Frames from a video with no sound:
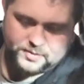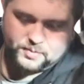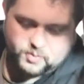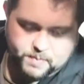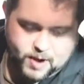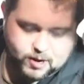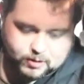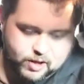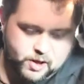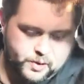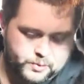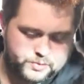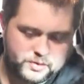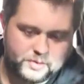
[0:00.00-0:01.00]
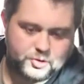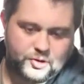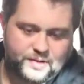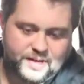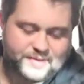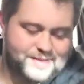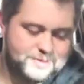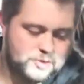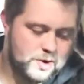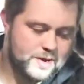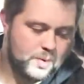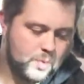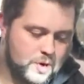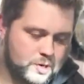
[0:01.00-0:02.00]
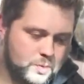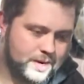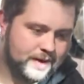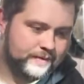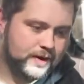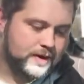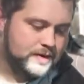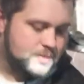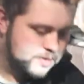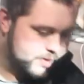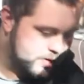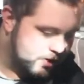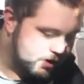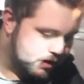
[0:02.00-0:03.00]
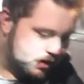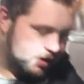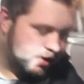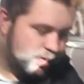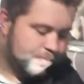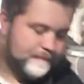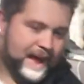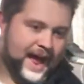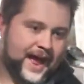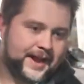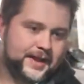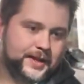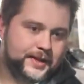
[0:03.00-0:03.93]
some spare clothes, just in case you get dirty at work or whatever. Mat.